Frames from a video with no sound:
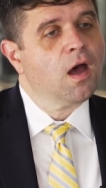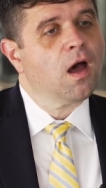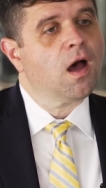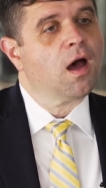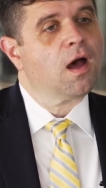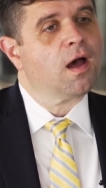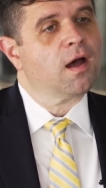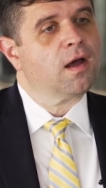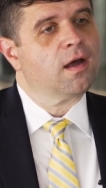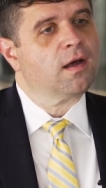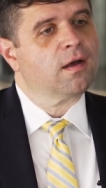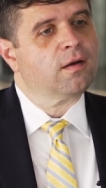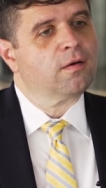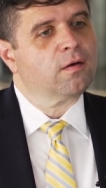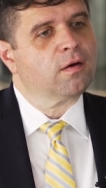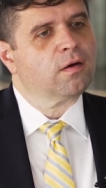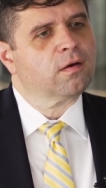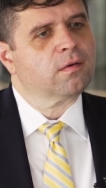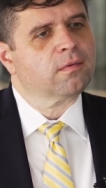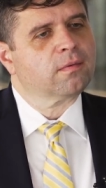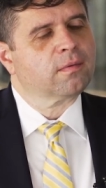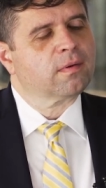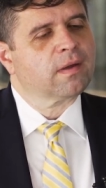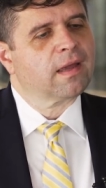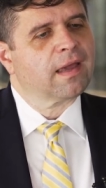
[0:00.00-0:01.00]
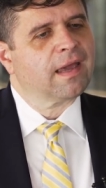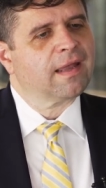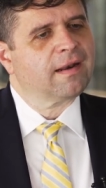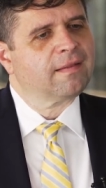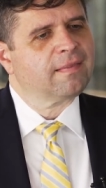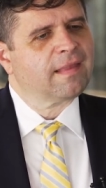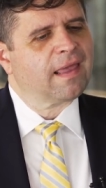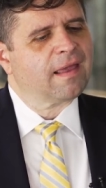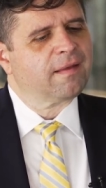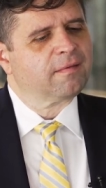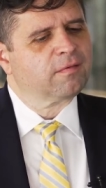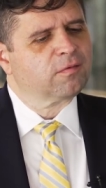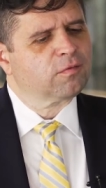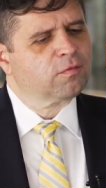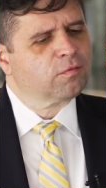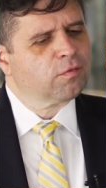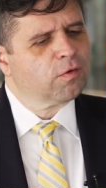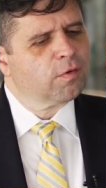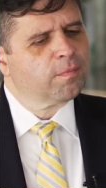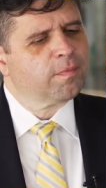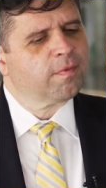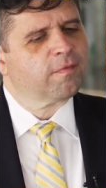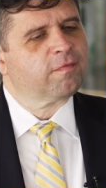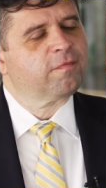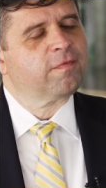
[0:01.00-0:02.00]
And that
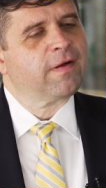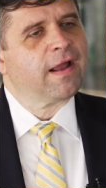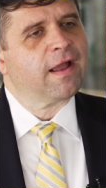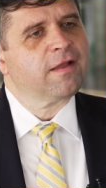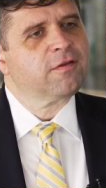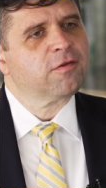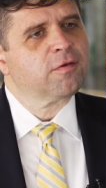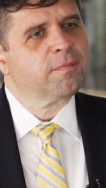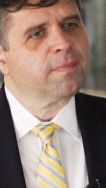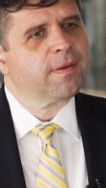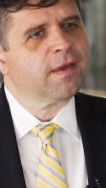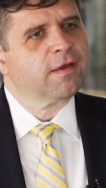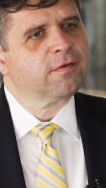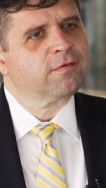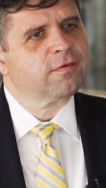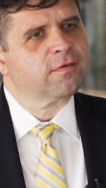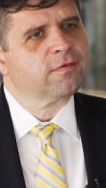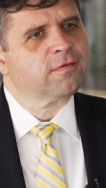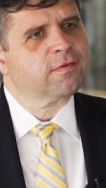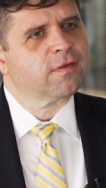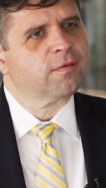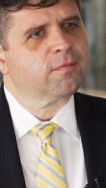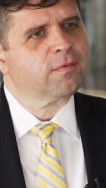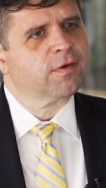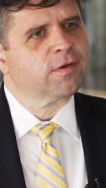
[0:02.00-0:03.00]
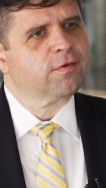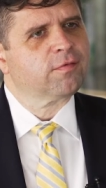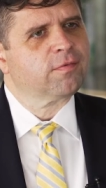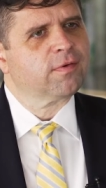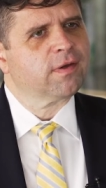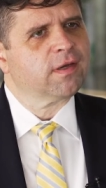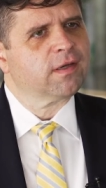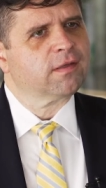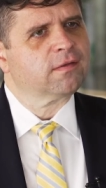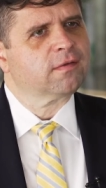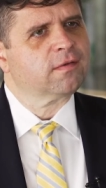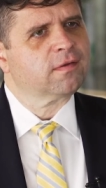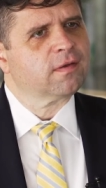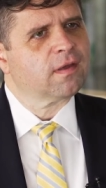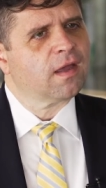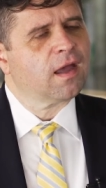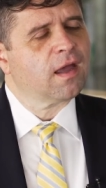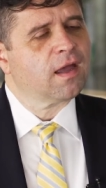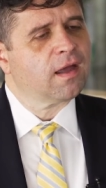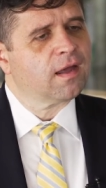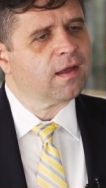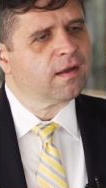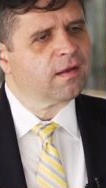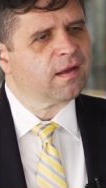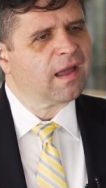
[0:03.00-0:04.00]
group of fragile patients that we treat,
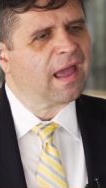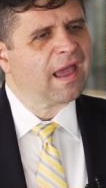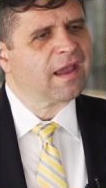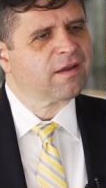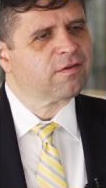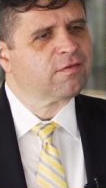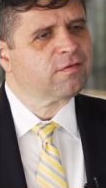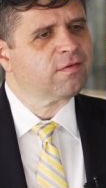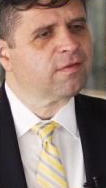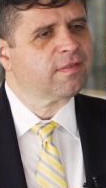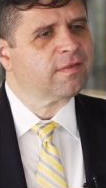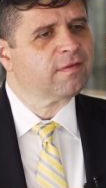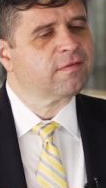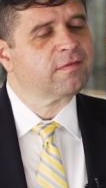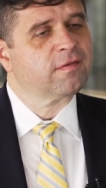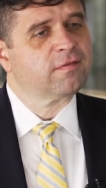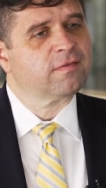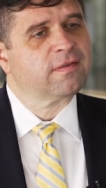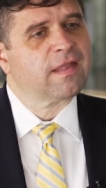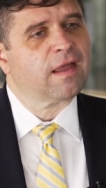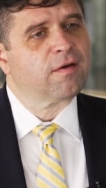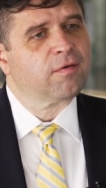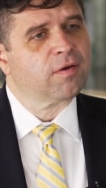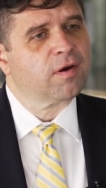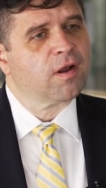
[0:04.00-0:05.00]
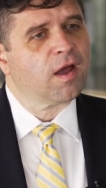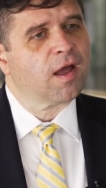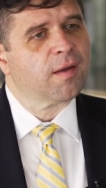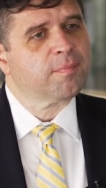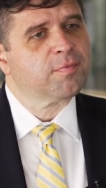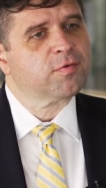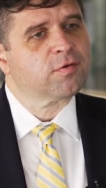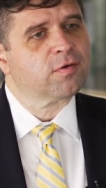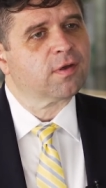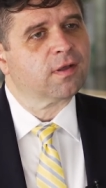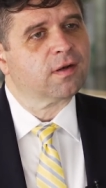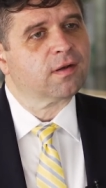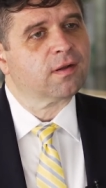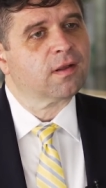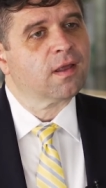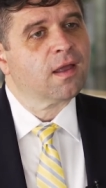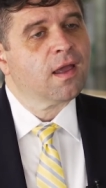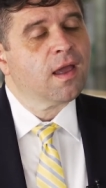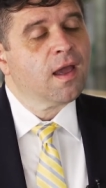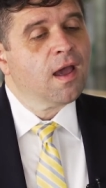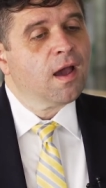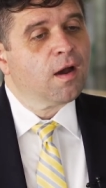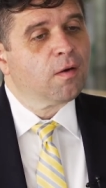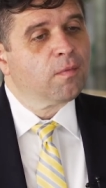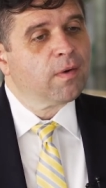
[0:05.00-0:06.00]
actually this is now an option.
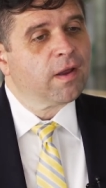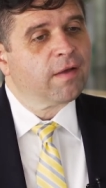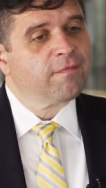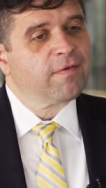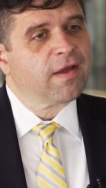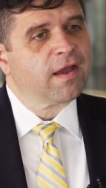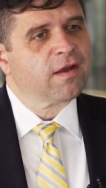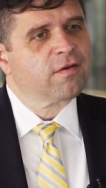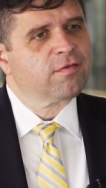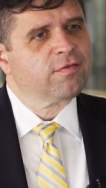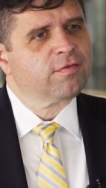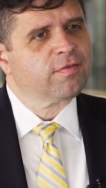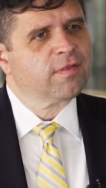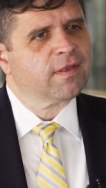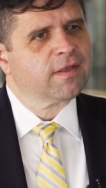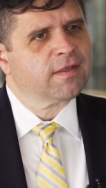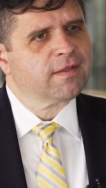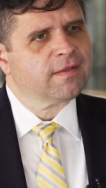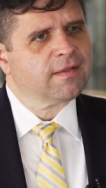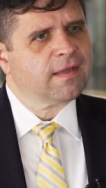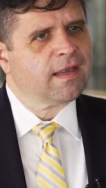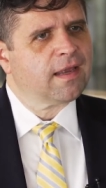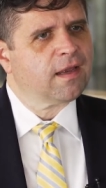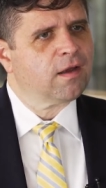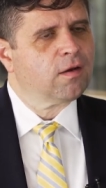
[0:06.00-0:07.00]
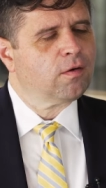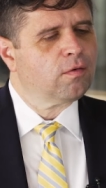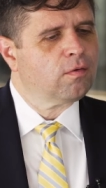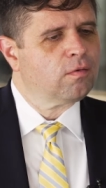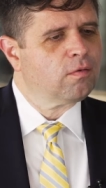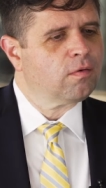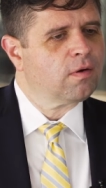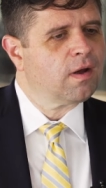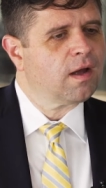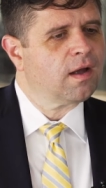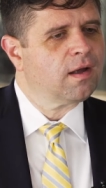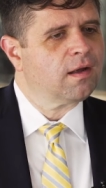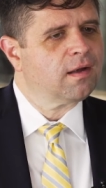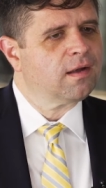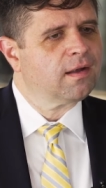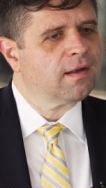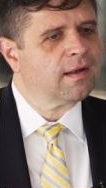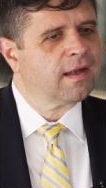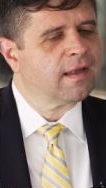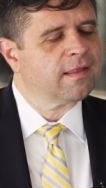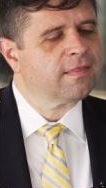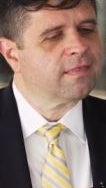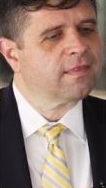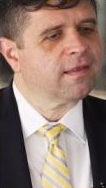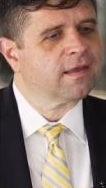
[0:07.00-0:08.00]
We have actually now,
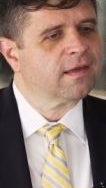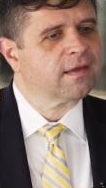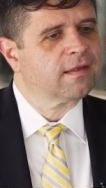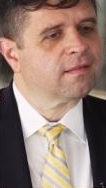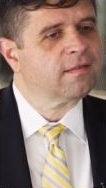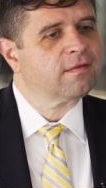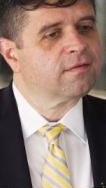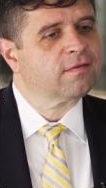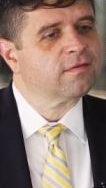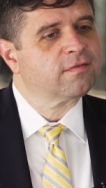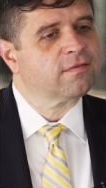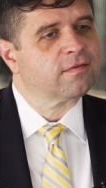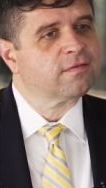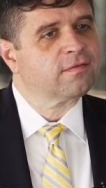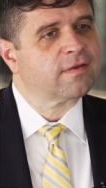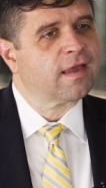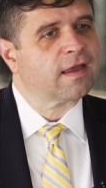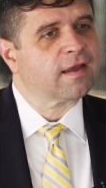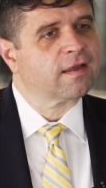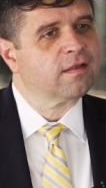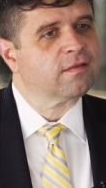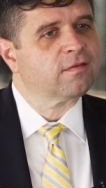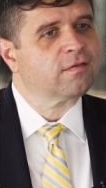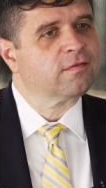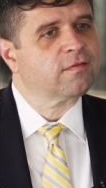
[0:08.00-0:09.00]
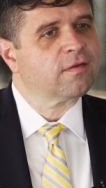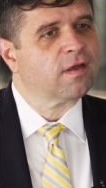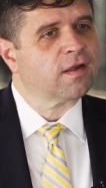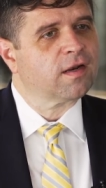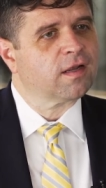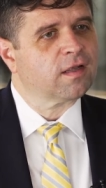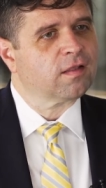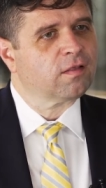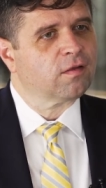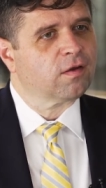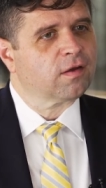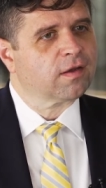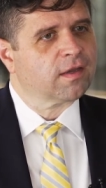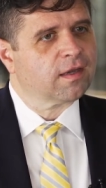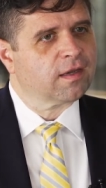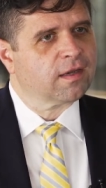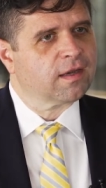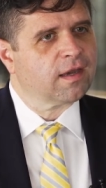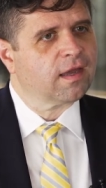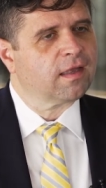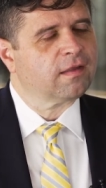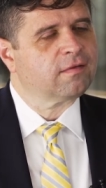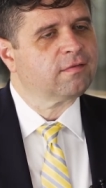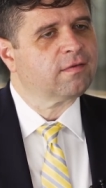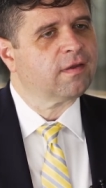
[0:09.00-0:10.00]
I think this is the second study looking
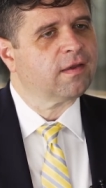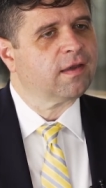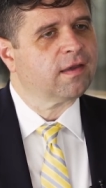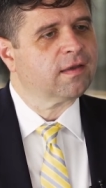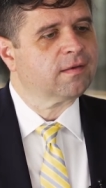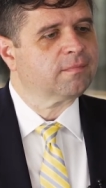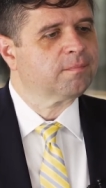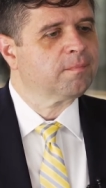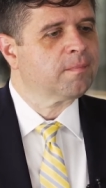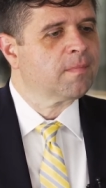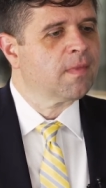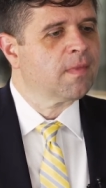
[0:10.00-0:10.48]
at, say,